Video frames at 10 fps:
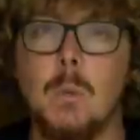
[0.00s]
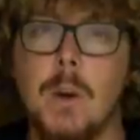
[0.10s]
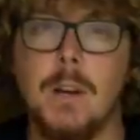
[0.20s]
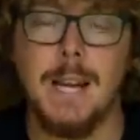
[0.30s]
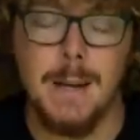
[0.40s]

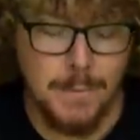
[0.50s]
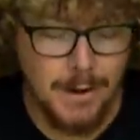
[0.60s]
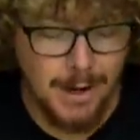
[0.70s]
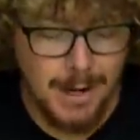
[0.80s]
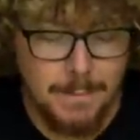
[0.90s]
wider hip
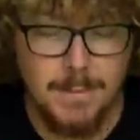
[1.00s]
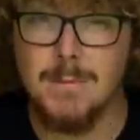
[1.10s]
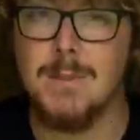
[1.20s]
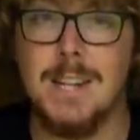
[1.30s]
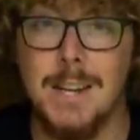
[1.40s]
than I am.
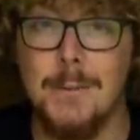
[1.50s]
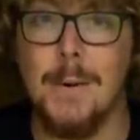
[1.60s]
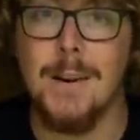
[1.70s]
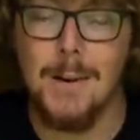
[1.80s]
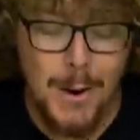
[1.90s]
She
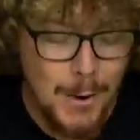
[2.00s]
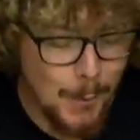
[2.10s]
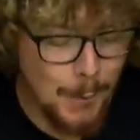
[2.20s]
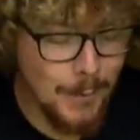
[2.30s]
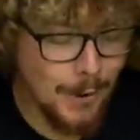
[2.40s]
uh,
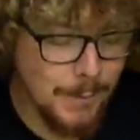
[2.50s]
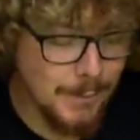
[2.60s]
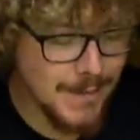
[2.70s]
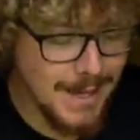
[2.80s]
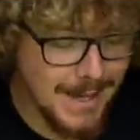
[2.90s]
won't like me
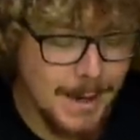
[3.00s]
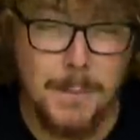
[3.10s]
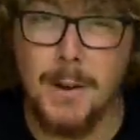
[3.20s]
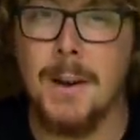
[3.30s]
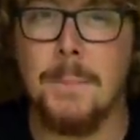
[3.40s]
for saying that,
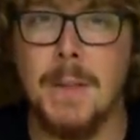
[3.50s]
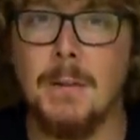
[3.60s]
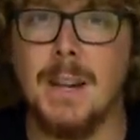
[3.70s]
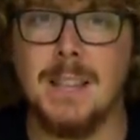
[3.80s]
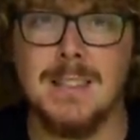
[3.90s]
but um,
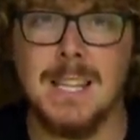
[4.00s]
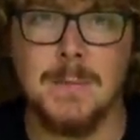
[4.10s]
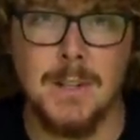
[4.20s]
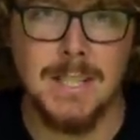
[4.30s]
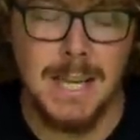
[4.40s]
if I had the
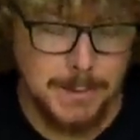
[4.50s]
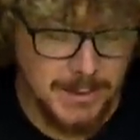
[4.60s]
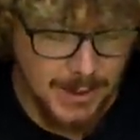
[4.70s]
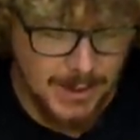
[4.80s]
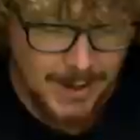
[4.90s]
same size hips
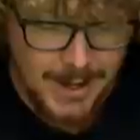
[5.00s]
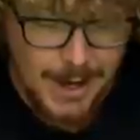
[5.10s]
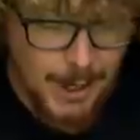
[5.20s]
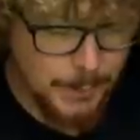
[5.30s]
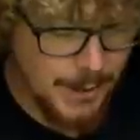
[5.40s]
as her
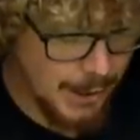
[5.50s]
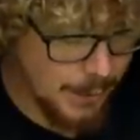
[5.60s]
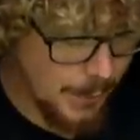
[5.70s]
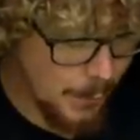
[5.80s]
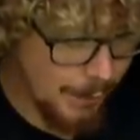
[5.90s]
I'd be a
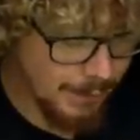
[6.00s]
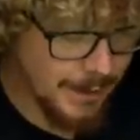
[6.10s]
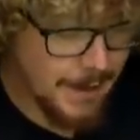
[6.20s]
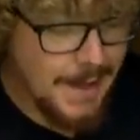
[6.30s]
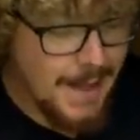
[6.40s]
little bit
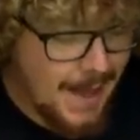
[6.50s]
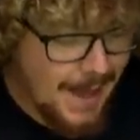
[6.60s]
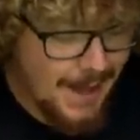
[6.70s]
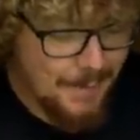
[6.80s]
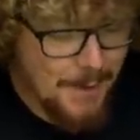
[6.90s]
worried.
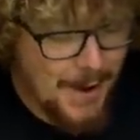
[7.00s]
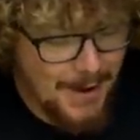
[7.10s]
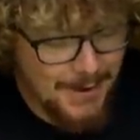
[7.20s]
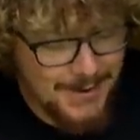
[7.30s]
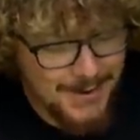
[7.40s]
Um,
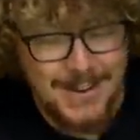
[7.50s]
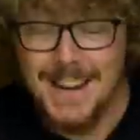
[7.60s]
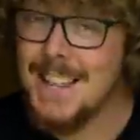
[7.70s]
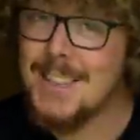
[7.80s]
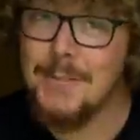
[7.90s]

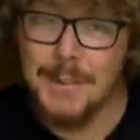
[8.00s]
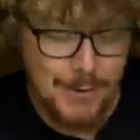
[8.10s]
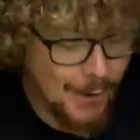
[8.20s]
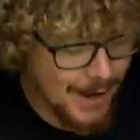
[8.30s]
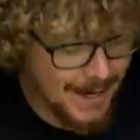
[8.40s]
underneath we've
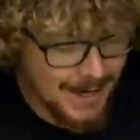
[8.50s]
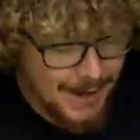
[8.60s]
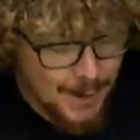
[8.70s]
got a